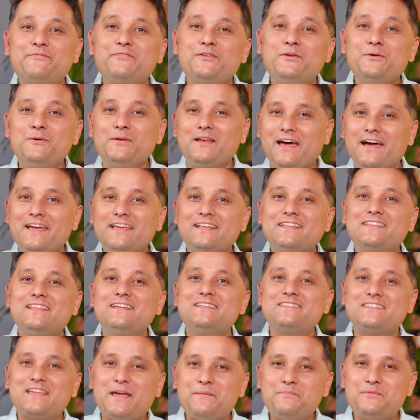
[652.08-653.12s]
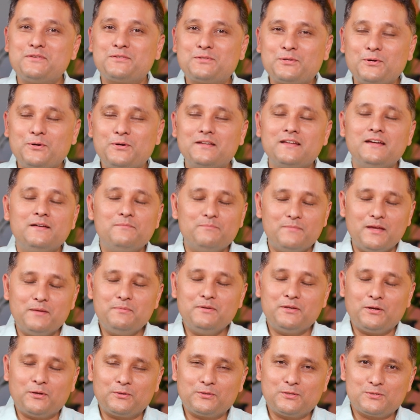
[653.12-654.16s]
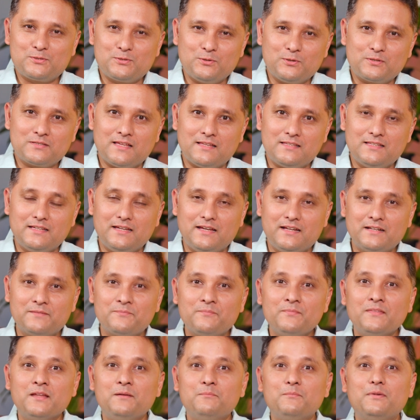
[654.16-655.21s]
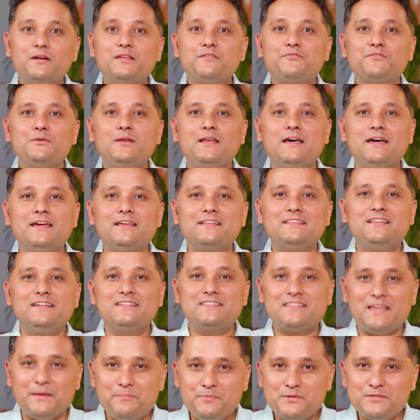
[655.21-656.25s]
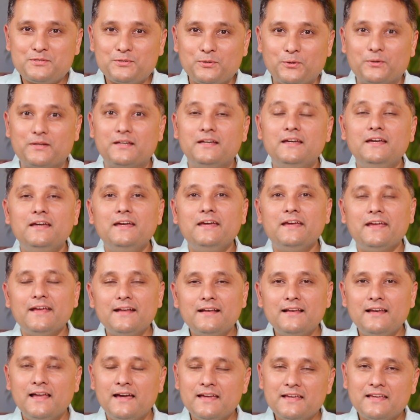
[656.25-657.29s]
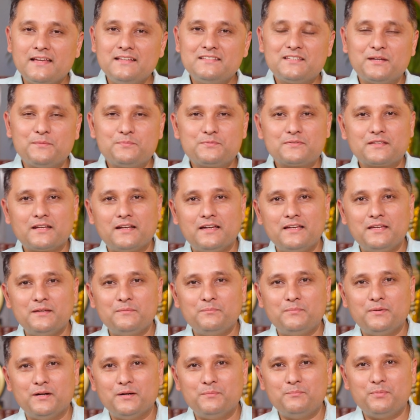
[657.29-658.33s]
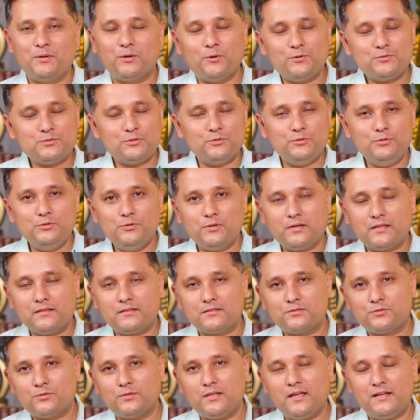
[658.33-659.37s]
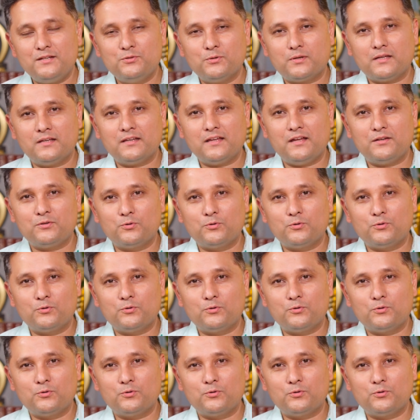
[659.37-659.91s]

you like this episode, maybe not the jokes at the end, but if you like this episode, hit like and subscribe below so that you can get